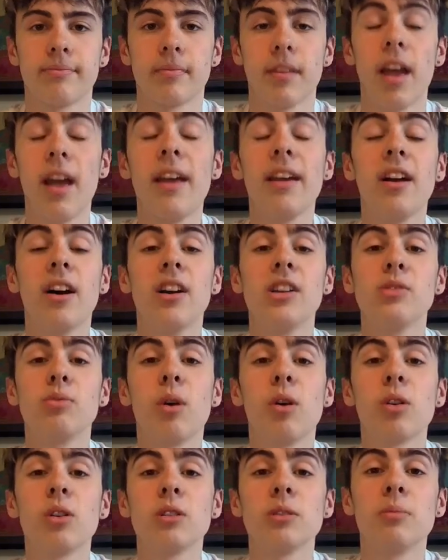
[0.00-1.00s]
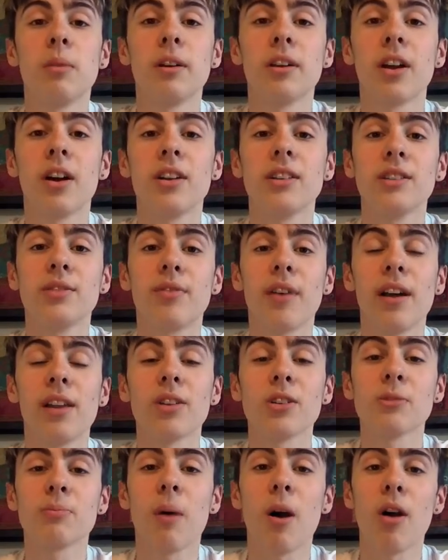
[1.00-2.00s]
Hey guys, welcome to my guide to fat
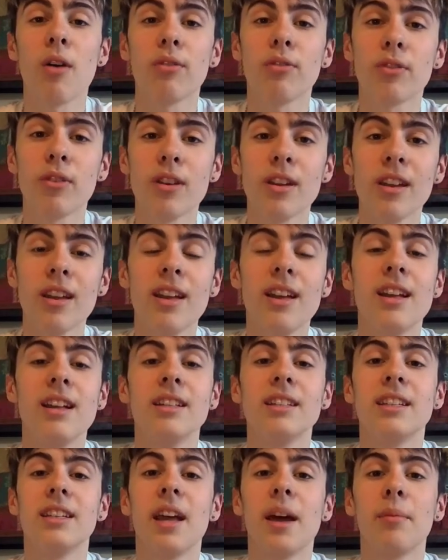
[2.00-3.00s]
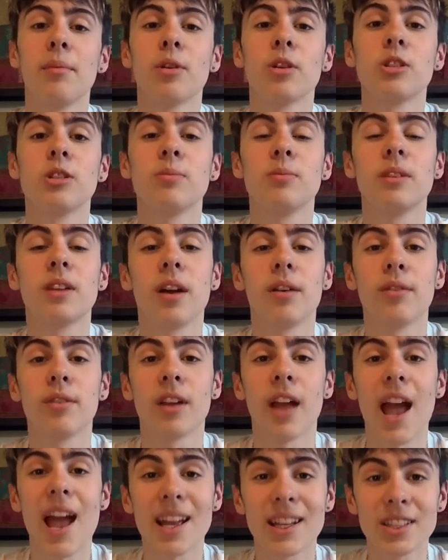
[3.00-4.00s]
loss part 3. Today I'm going to be
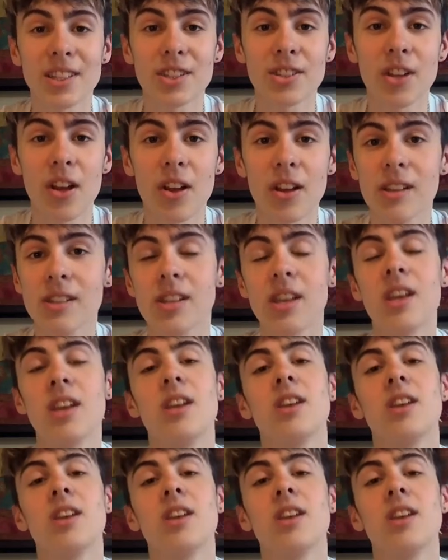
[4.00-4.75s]
covering exercise.